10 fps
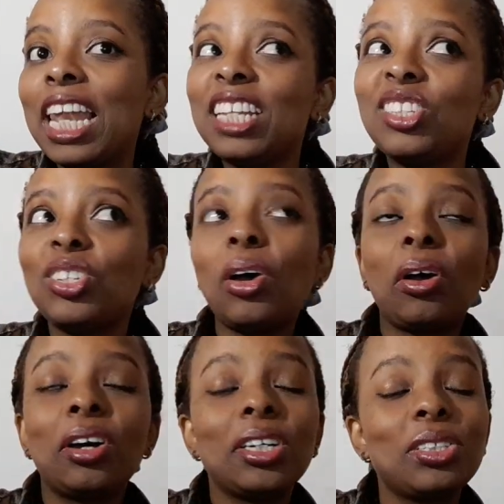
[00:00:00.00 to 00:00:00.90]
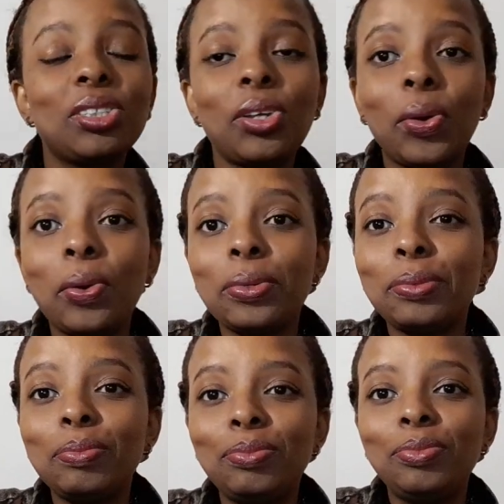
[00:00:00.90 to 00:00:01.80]
let's talk.
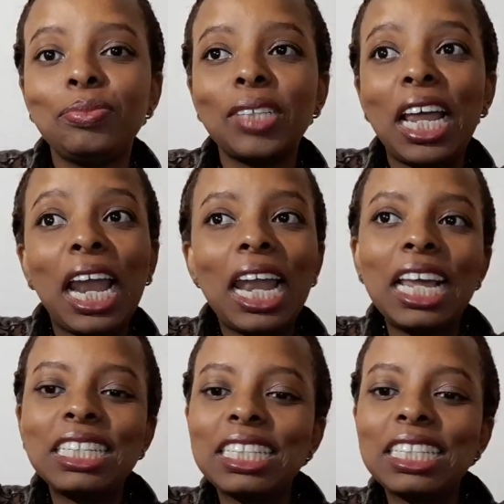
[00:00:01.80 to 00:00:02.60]
So let's